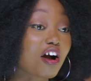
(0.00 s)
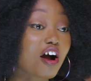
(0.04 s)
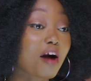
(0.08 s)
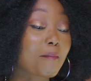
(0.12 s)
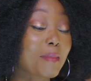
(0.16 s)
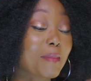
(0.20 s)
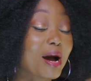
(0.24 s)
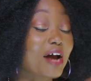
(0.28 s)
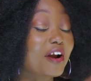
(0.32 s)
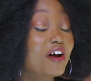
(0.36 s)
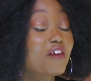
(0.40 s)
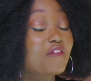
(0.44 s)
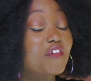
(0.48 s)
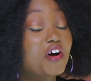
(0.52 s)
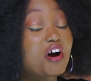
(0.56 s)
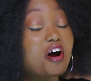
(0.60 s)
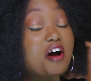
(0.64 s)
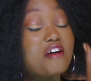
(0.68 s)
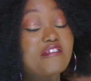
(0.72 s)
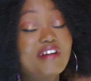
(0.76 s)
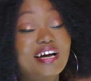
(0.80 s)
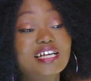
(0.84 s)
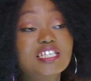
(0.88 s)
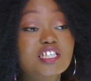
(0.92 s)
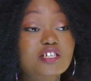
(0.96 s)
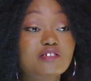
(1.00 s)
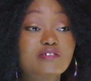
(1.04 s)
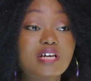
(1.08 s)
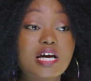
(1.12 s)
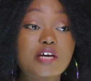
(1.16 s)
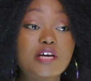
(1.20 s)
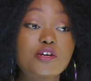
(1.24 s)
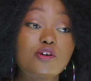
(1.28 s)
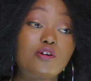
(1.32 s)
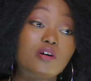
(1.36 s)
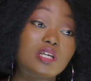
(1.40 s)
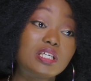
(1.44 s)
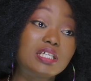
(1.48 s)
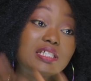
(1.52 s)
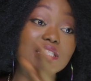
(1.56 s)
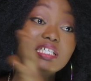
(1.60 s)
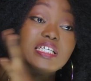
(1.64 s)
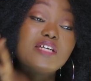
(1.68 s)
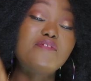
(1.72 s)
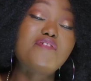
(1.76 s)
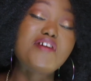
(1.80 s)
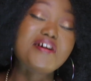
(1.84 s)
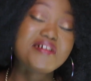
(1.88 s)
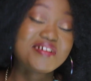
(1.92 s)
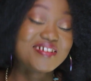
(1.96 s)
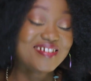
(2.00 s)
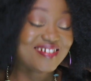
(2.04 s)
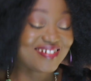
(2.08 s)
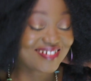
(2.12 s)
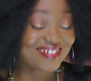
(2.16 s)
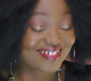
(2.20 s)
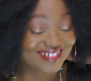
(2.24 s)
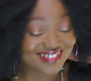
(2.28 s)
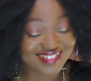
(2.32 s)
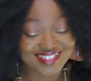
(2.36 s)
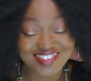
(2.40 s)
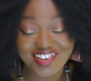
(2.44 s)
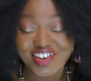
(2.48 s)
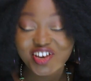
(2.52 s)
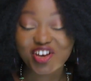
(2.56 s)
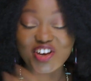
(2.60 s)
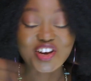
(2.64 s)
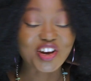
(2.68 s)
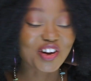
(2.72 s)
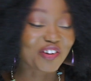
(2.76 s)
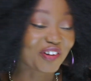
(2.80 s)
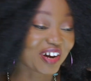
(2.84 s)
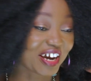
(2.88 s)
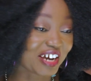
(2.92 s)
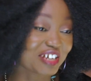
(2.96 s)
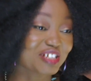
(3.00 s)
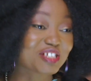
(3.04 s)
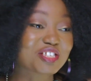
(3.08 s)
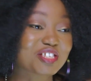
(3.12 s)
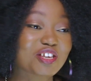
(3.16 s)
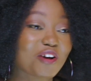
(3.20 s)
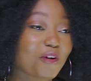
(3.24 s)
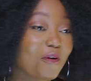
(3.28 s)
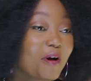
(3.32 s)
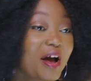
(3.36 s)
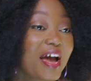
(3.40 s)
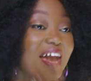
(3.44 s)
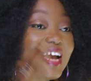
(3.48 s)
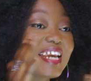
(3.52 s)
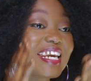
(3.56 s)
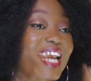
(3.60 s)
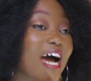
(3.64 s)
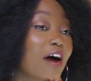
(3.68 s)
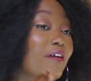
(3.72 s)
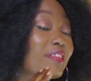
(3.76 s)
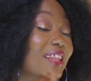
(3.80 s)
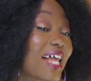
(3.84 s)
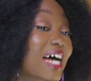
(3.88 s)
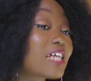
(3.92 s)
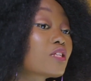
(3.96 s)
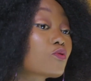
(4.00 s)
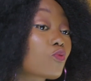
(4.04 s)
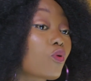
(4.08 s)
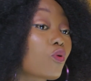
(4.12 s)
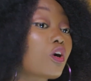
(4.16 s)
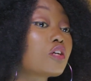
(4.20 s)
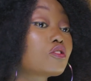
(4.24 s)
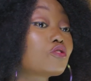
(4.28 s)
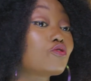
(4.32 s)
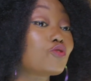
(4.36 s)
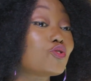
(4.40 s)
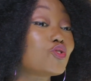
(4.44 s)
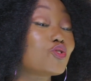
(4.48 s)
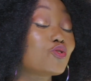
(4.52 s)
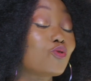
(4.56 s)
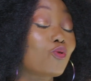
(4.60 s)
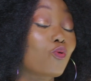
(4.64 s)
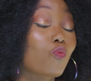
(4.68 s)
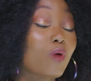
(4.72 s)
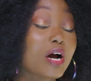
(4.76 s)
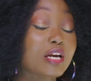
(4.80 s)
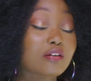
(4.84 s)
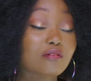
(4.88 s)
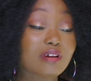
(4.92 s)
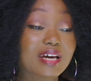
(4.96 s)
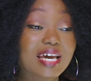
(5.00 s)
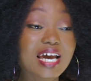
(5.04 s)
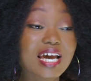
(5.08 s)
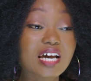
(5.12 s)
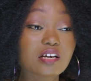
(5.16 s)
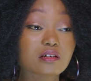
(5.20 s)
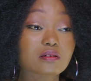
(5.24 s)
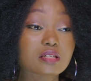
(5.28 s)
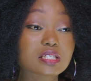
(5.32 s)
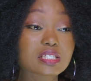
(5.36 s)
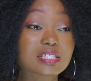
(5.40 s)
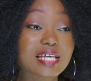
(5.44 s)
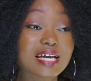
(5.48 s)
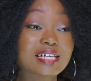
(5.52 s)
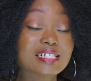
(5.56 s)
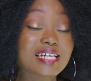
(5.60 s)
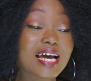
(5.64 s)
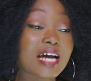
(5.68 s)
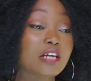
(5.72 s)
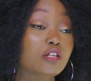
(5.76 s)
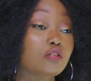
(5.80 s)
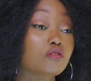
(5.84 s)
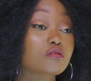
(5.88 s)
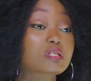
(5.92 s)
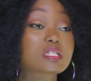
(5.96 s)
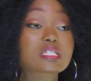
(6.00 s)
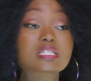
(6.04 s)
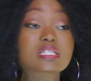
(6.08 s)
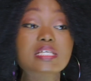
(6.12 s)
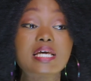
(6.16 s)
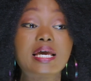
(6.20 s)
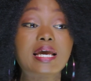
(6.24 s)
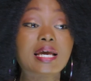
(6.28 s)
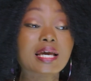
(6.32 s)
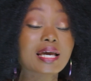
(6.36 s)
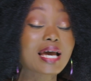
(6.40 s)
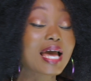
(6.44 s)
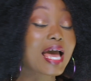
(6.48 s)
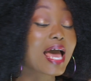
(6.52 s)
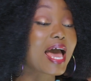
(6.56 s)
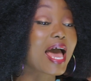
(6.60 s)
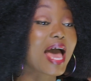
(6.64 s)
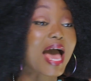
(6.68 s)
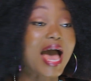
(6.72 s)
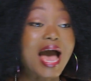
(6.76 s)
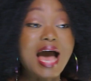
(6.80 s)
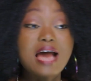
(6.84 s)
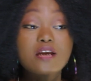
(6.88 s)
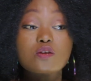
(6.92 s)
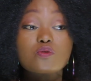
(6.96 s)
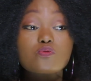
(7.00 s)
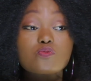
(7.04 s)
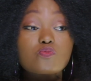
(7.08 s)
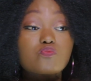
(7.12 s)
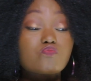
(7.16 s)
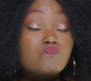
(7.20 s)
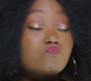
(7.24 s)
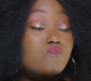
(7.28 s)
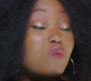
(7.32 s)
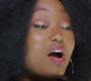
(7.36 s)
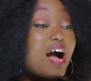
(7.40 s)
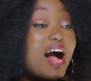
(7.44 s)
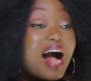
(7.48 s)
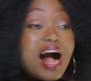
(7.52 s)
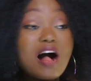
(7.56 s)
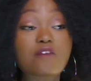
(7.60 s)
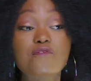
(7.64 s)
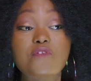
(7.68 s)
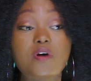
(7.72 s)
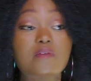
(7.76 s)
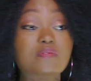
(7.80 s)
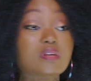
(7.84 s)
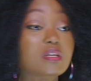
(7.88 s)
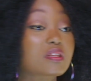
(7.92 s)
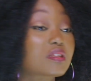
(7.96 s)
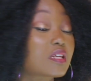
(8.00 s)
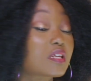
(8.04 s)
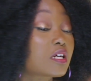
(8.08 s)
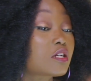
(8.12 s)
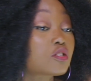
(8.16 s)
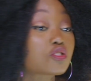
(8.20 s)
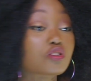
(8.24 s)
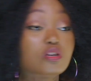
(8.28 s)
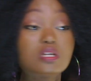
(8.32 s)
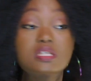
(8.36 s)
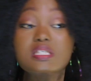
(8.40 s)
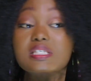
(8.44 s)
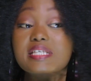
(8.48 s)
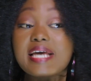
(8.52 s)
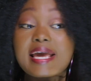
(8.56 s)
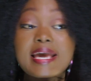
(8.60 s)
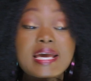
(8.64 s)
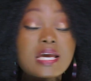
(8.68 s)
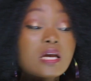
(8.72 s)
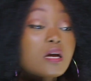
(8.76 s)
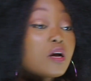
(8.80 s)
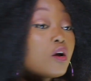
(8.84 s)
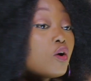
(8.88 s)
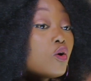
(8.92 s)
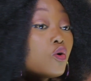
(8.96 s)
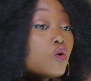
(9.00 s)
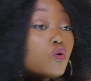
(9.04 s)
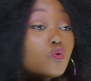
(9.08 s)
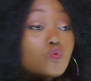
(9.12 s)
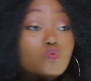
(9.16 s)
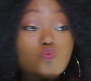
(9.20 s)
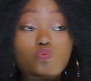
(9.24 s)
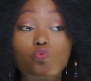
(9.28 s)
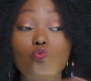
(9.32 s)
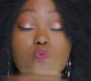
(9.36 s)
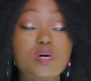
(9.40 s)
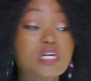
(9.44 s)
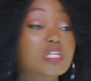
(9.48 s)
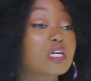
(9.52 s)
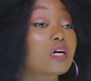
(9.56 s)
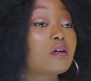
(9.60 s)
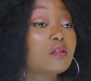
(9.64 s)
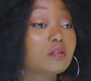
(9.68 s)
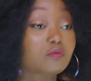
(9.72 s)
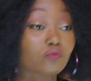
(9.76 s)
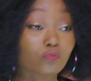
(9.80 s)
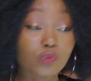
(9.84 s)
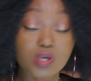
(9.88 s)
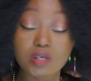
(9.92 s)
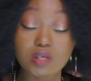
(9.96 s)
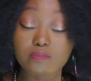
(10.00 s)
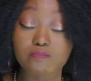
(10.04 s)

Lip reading: come out of 100 children you only delivered? Okay, so now that's what you do when you get on stage and you sing, and half of the things you're saying, we don't